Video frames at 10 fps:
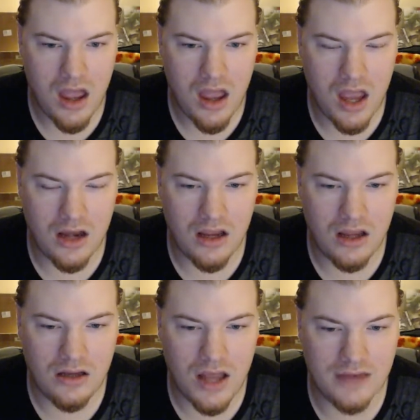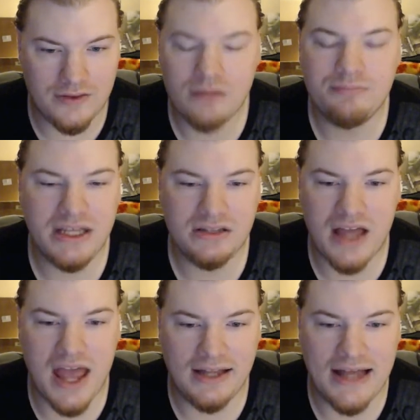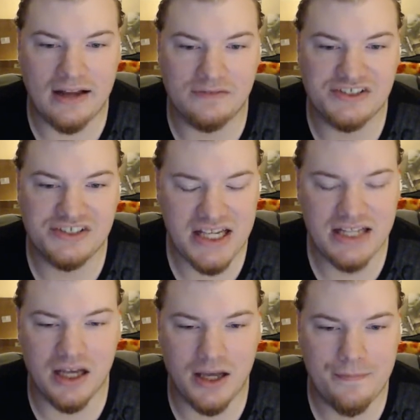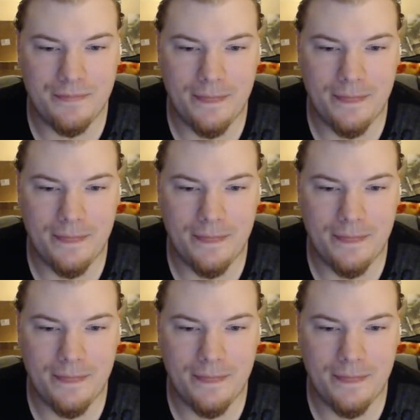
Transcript: And they're beating the hell out of Cena.